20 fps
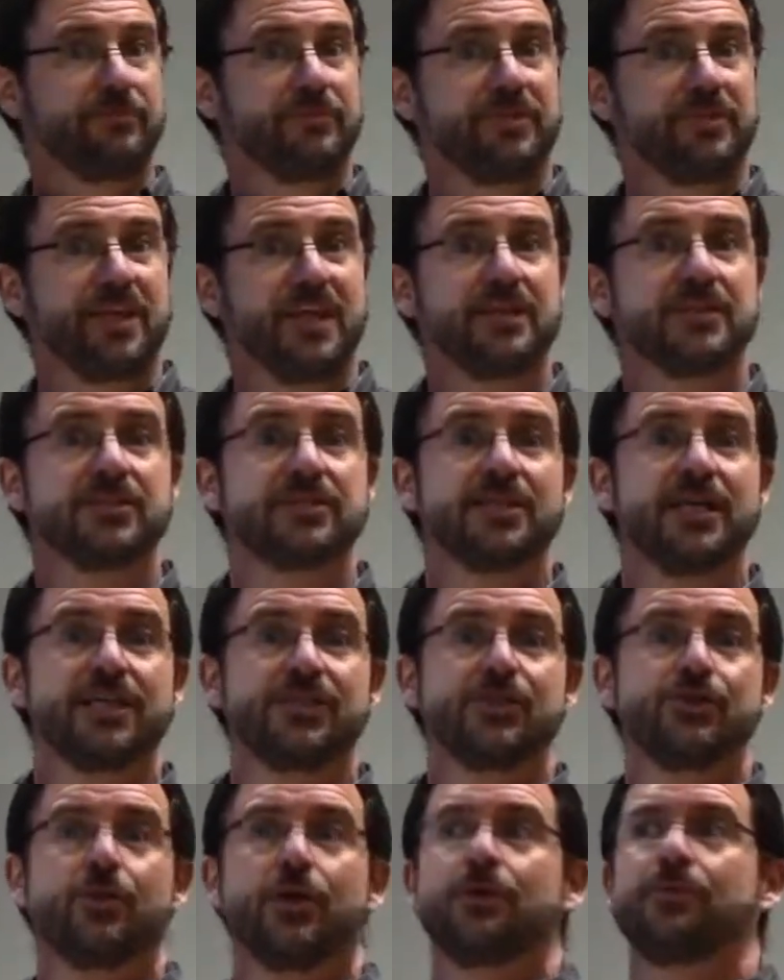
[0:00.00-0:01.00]
things that
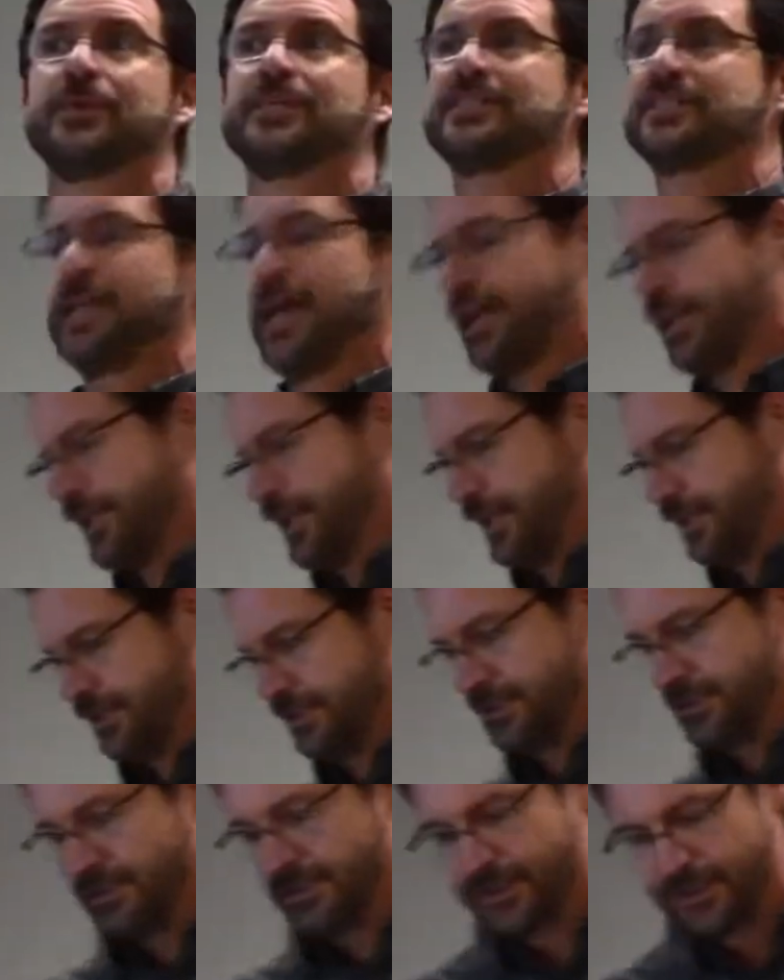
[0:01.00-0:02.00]
you are reselling?
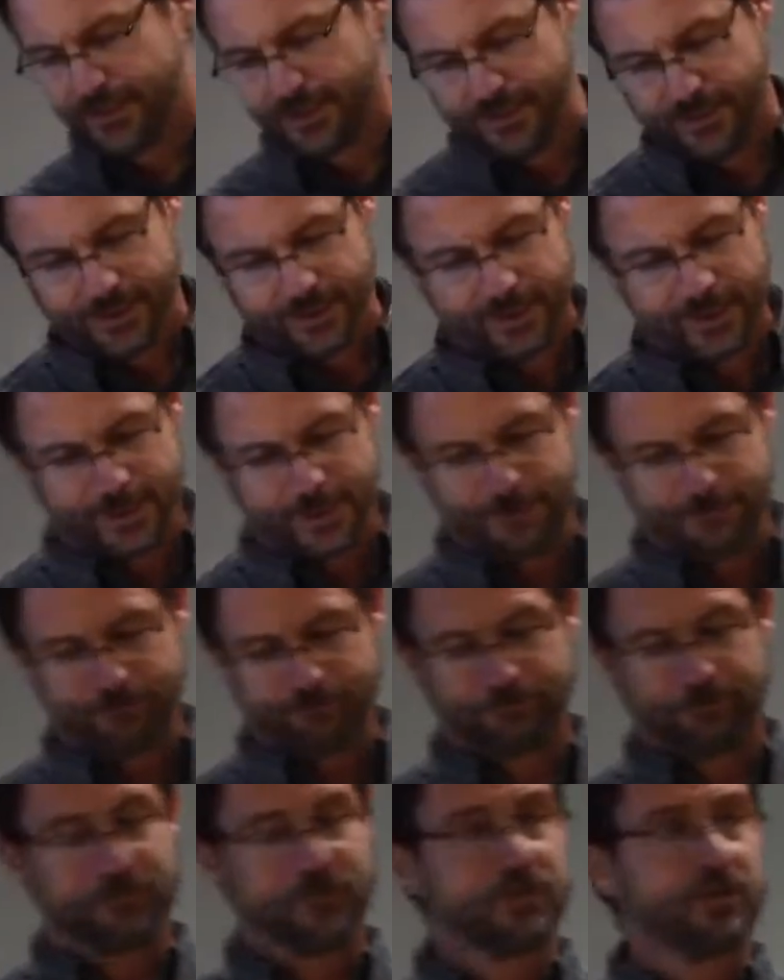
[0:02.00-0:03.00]

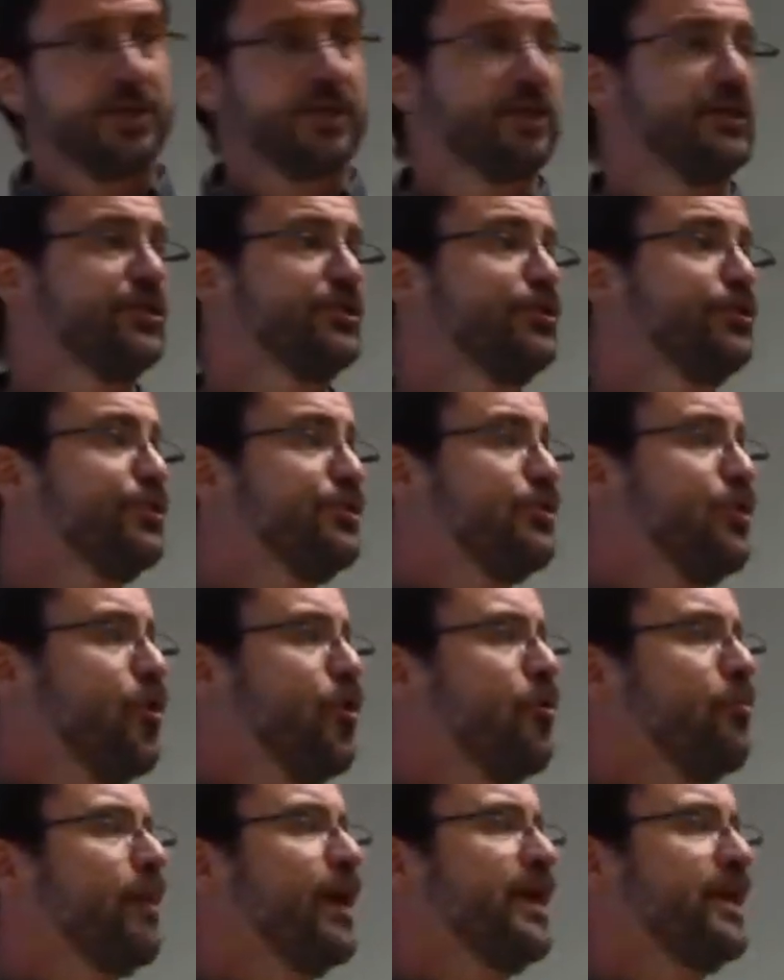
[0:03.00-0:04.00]
And do you owe
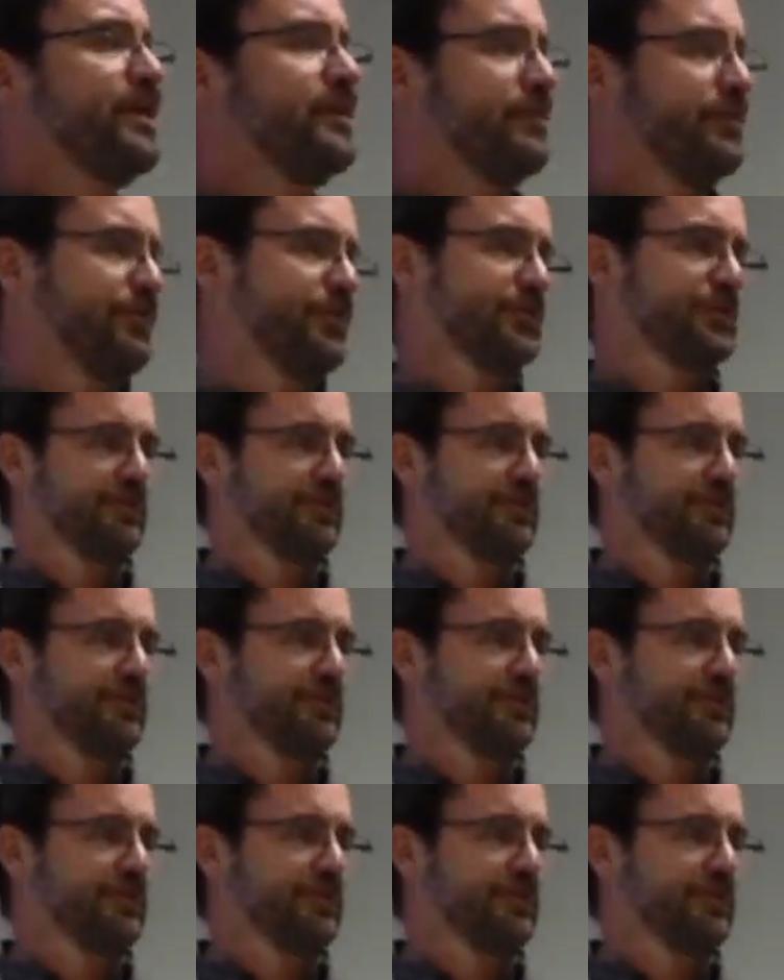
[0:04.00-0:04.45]
money to those